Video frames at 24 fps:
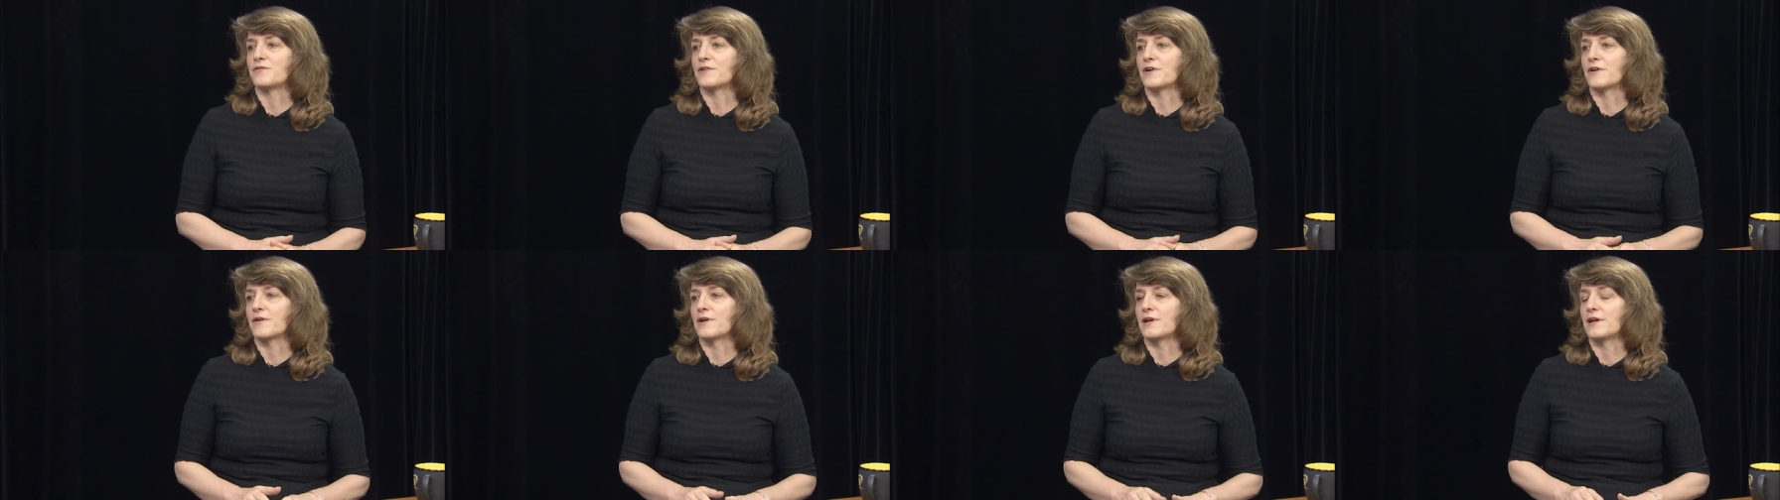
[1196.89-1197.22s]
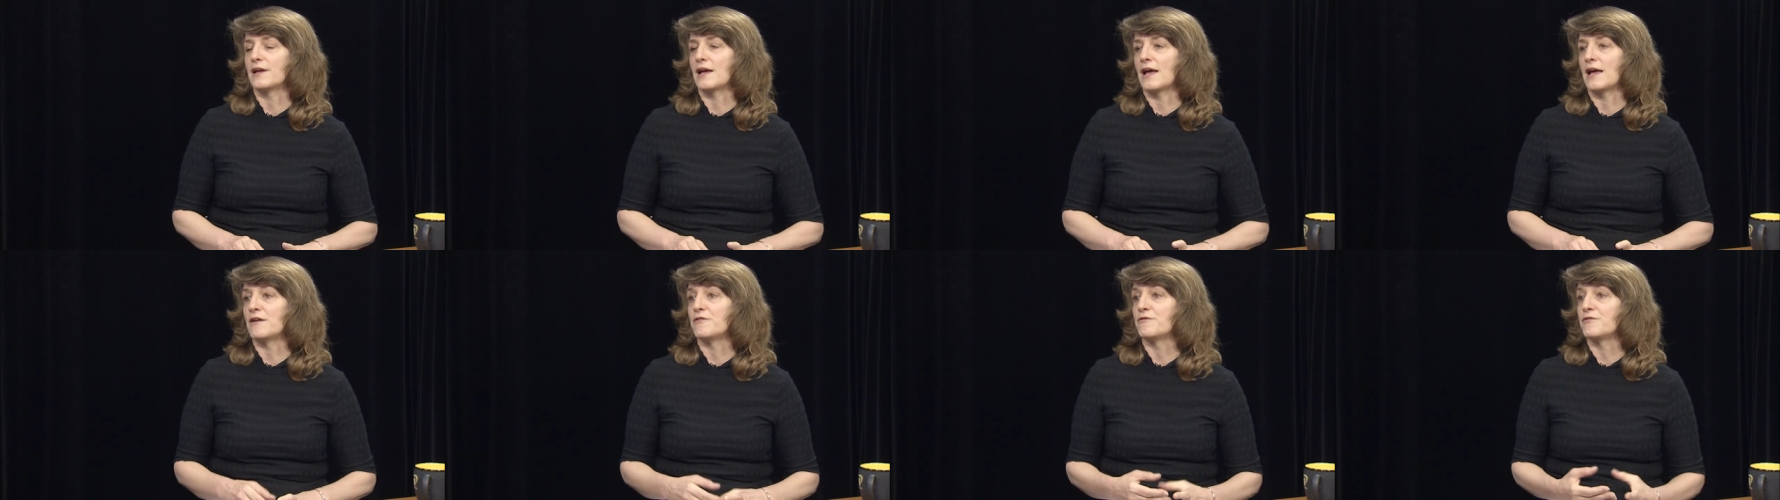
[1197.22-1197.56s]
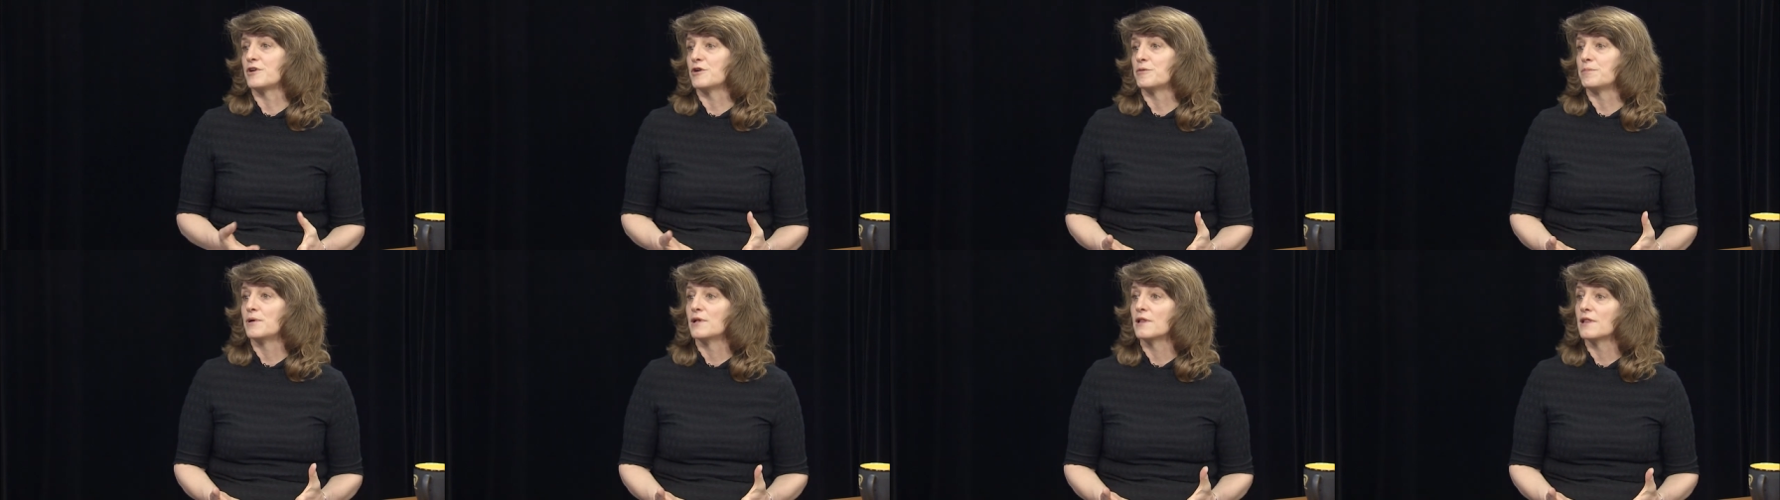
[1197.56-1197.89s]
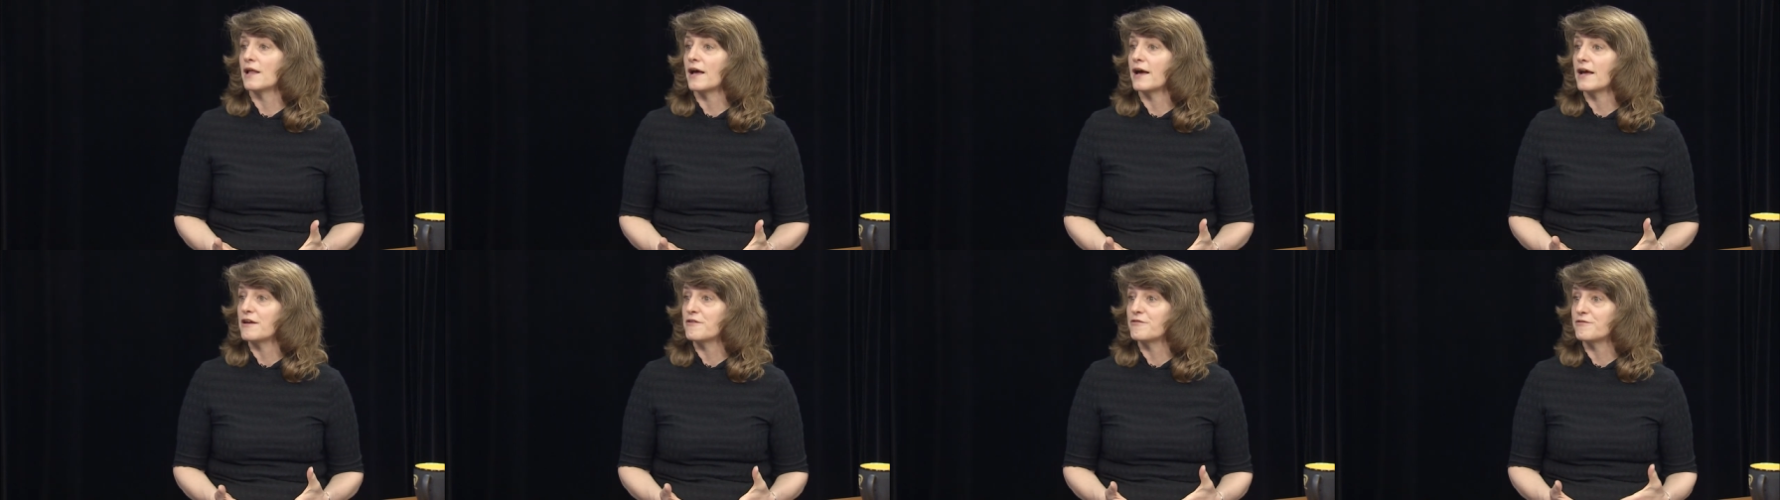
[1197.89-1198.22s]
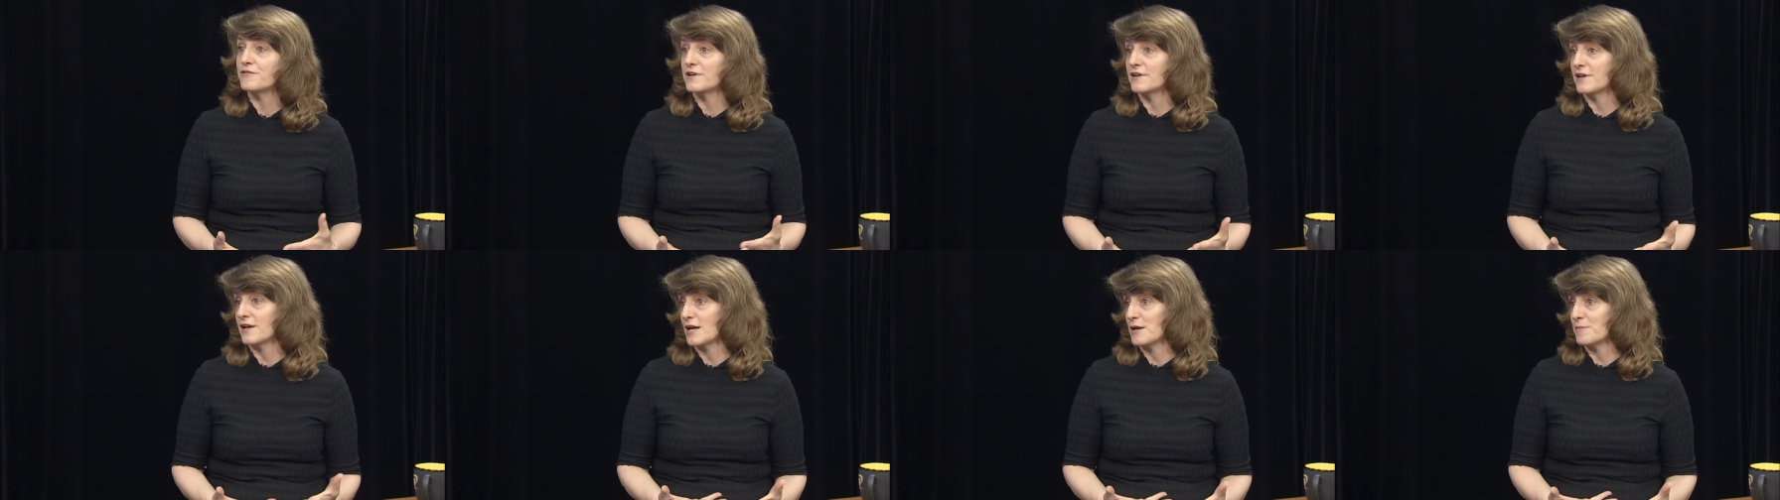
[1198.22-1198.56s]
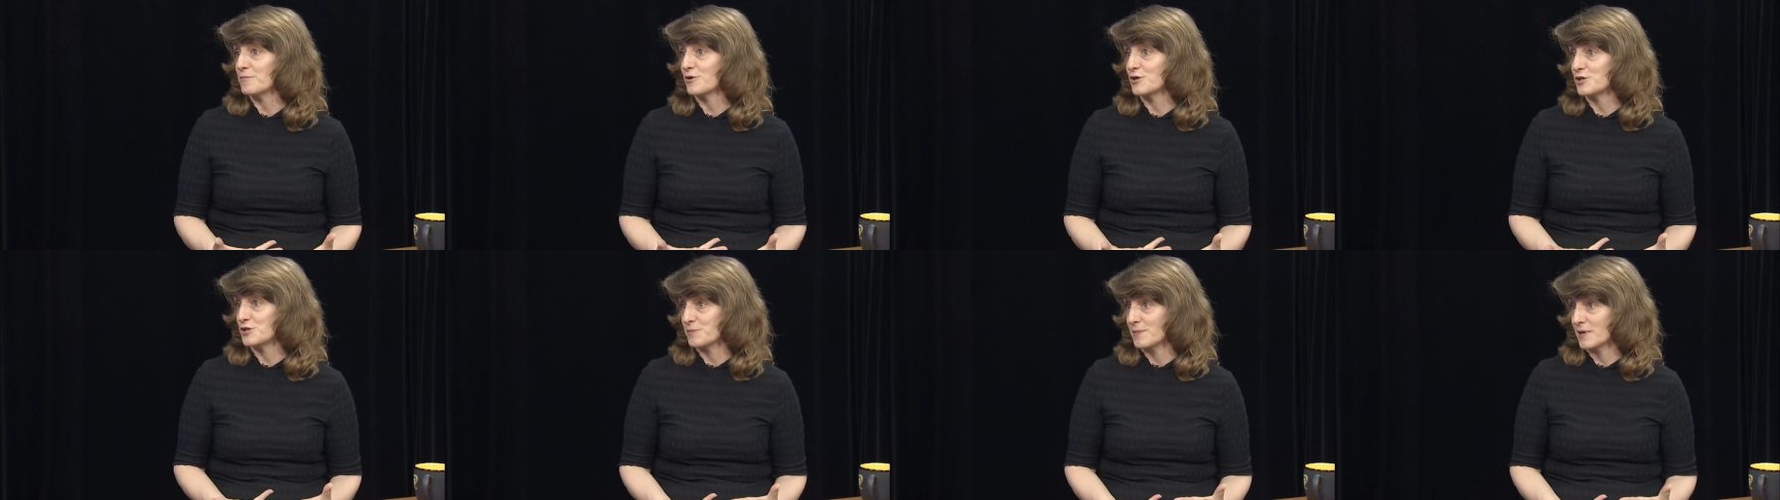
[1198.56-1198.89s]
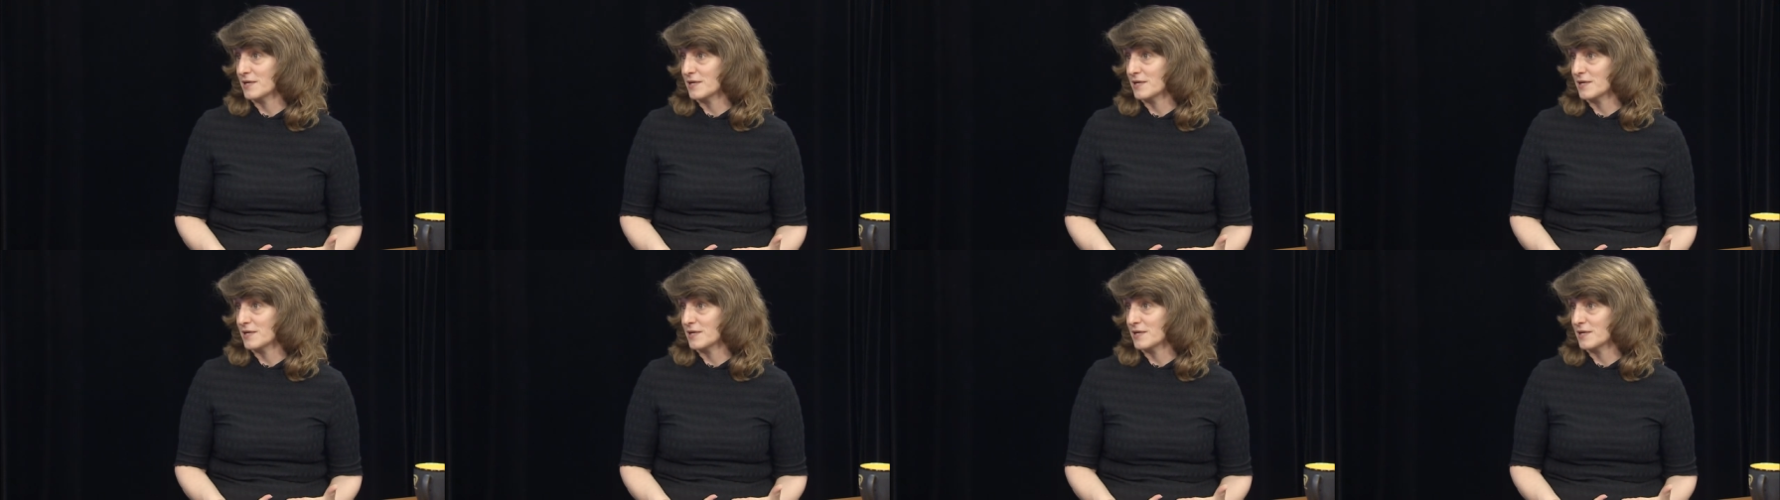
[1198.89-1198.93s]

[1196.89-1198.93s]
very enviable life in Cambridge,